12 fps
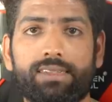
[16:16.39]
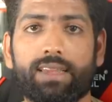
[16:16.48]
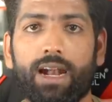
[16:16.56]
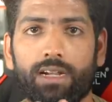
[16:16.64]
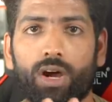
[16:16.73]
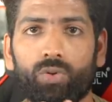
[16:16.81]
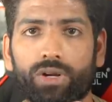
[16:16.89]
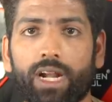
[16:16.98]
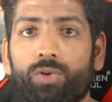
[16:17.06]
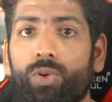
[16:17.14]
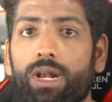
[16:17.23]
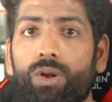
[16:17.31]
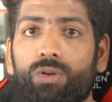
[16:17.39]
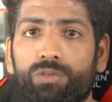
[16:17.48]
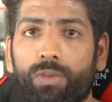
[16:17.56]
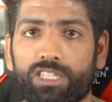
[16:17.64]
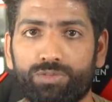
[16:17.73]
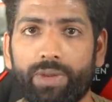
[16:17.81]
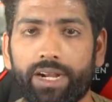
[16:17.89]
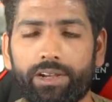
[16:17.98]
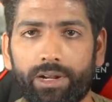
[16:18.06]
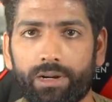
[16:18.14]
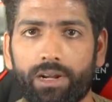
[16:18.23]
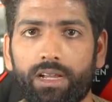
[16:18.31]
stand out. It will look much
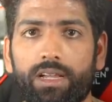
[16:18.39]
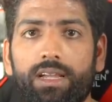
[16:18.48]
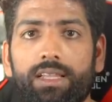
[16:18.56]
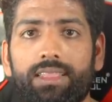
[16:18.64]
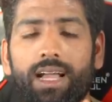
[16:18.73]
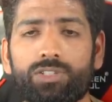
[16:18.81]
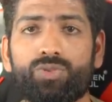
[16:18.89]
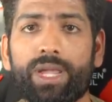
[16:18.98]
better. That's